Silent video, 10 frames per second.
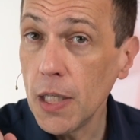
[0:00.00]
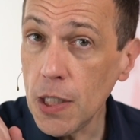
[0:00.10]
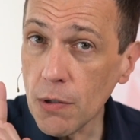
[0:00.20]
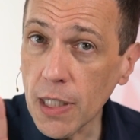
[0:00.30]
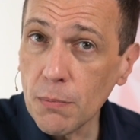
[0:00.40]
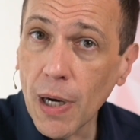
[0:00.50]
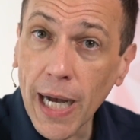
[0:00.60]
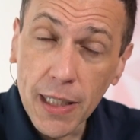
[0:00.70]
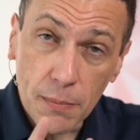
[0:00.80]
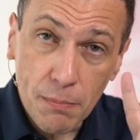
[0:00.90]
You can
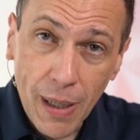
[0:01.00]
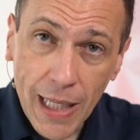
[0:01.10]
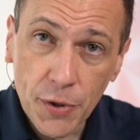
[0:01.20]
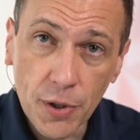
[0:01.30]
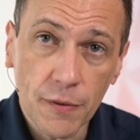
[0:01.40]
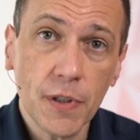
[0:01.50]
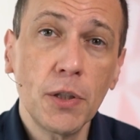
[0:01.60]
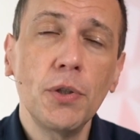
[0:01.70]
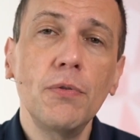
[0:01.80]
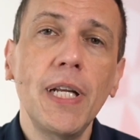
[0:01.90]
buy the bundle of the
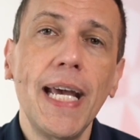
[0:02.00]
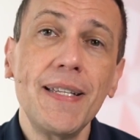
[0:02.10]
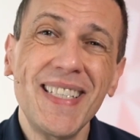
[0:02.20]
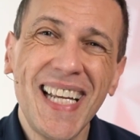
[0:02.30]
2 days